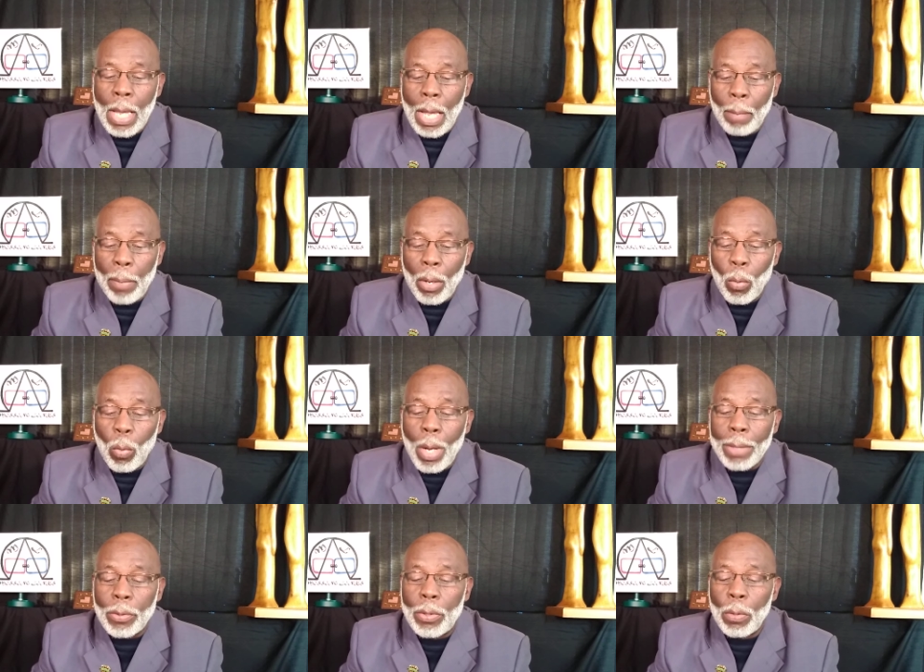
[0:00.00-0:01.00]
about
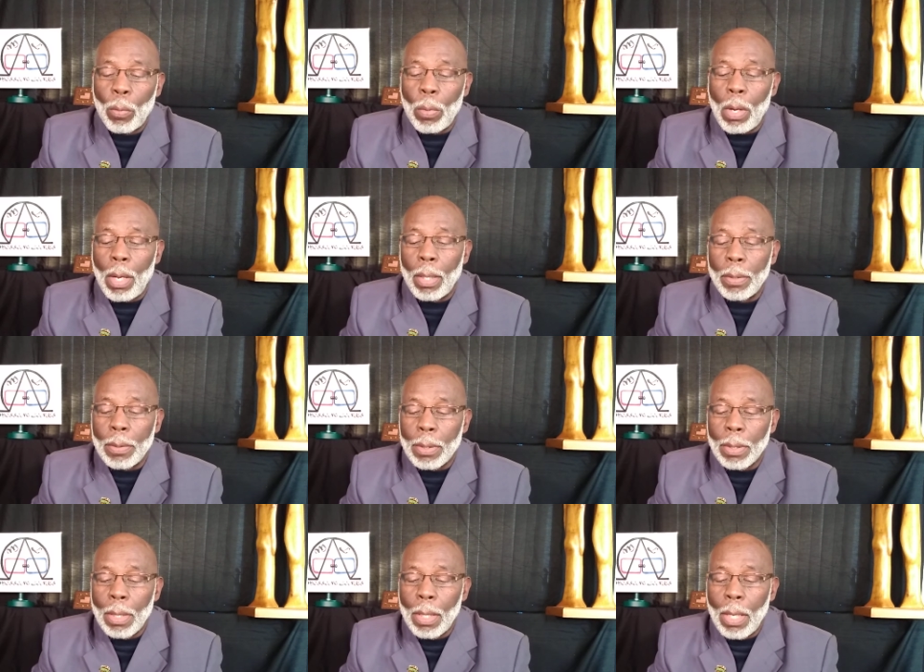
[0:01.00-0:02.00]
what you want
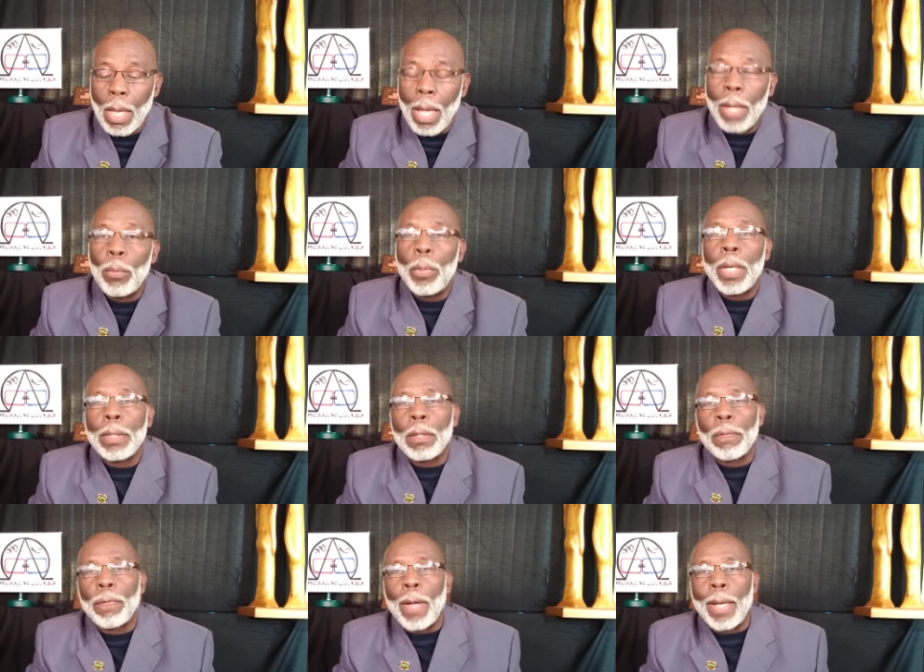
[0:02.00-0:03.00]
and where
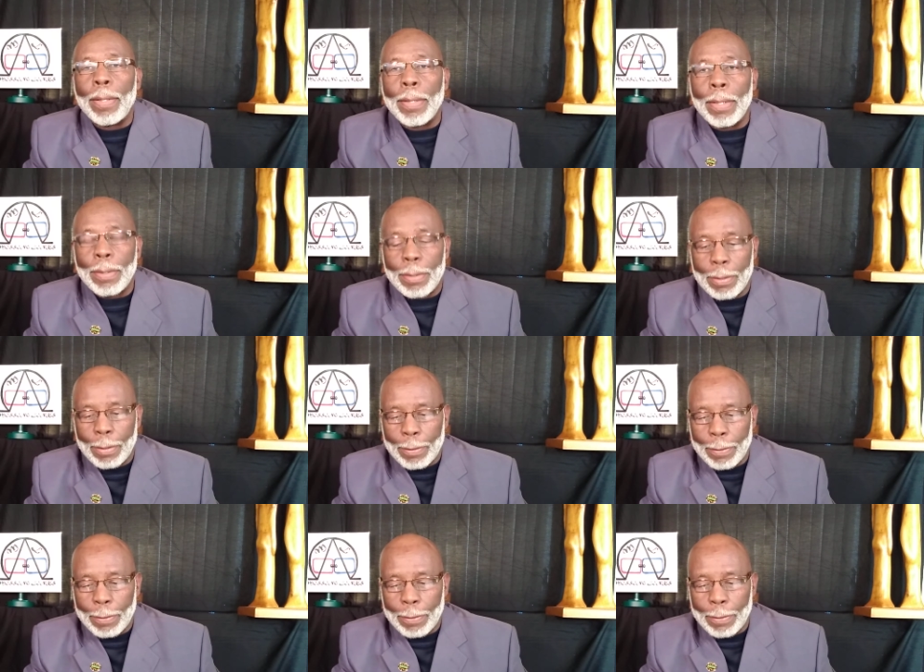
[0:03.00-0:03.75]
to find it.